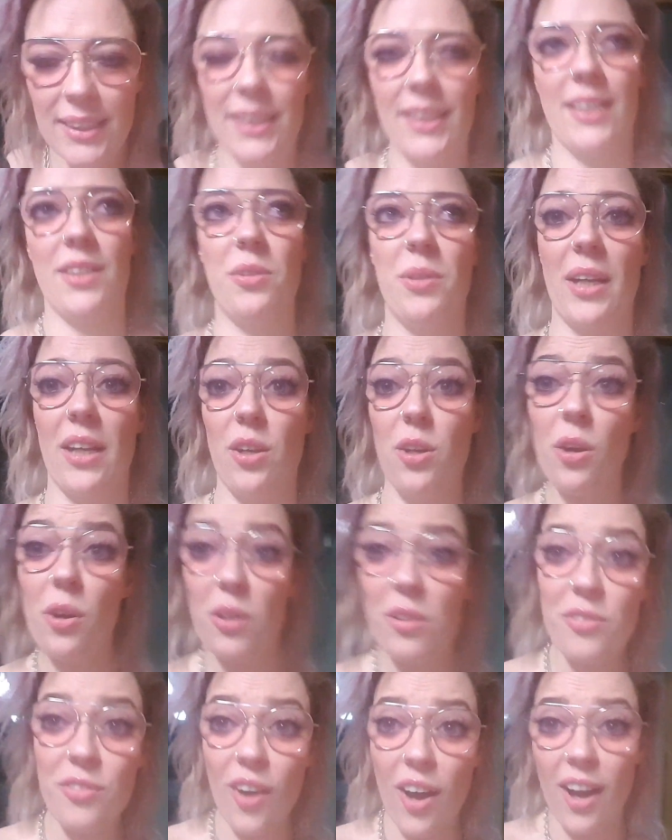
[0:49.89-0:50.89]
and you'll get
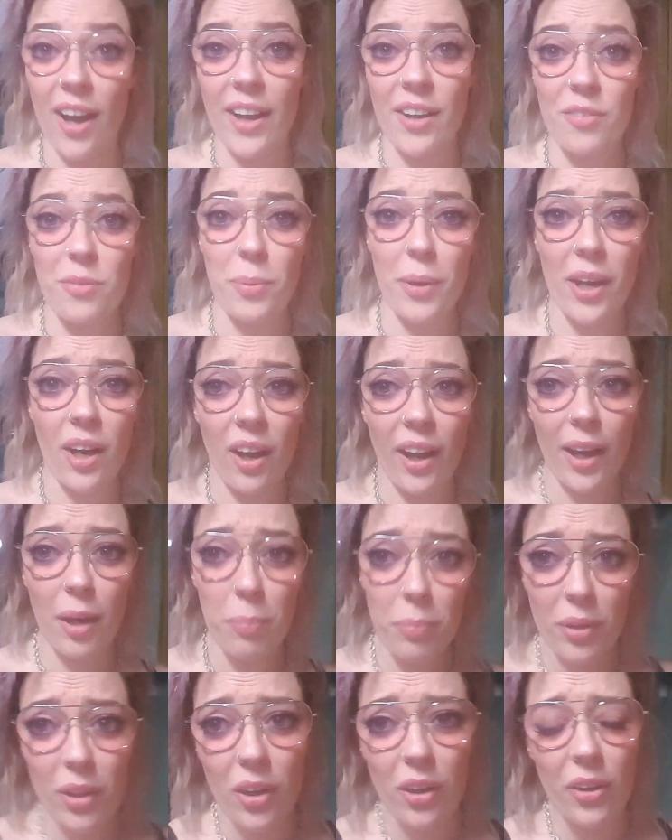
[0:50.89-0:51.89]
notified of when I
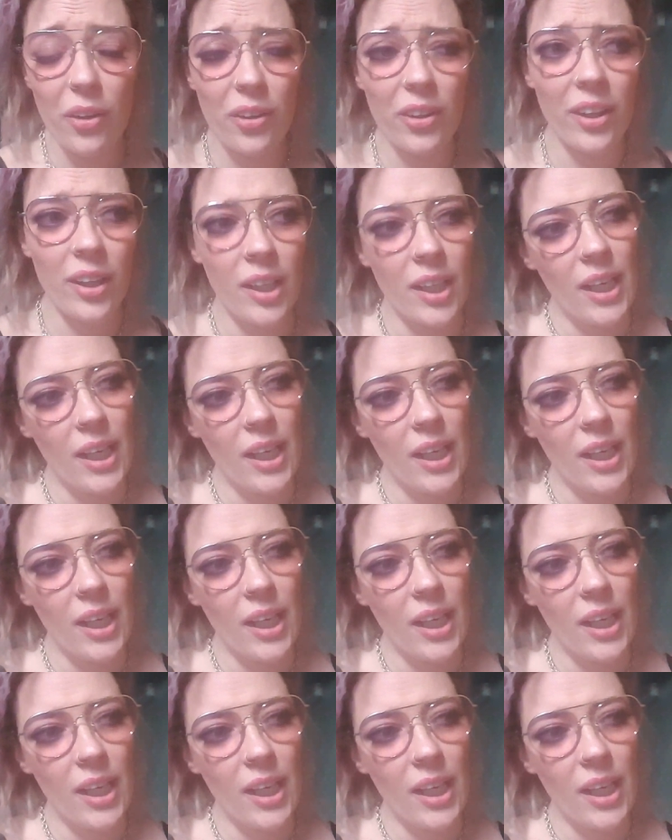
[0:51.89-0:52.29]
upload.